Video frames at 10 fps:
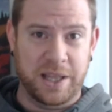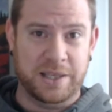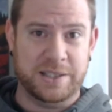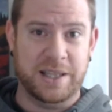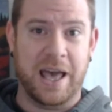
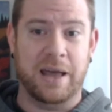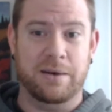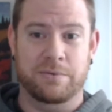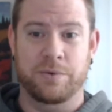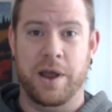into
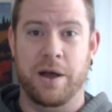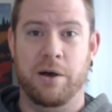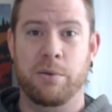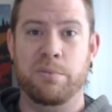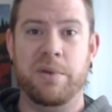that
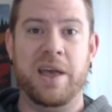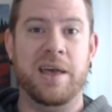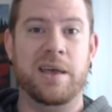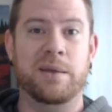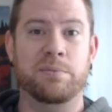realm
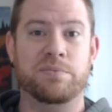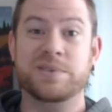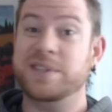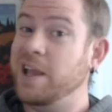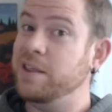and
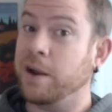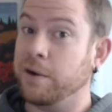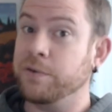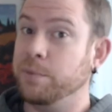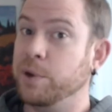staying
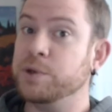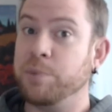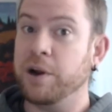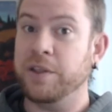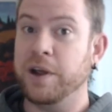there for the most
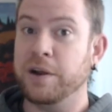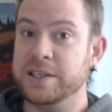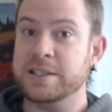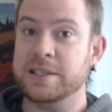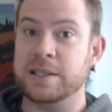part of their
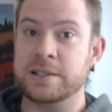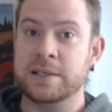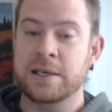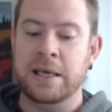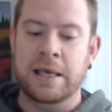
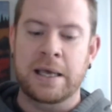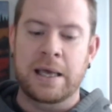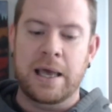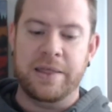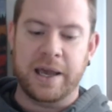existence.
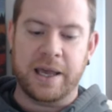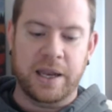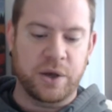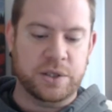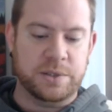And that kind
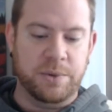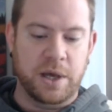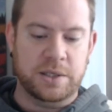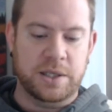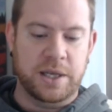of gets me
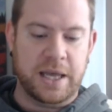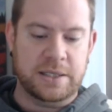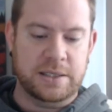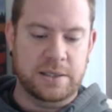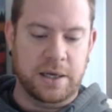on to the
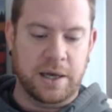next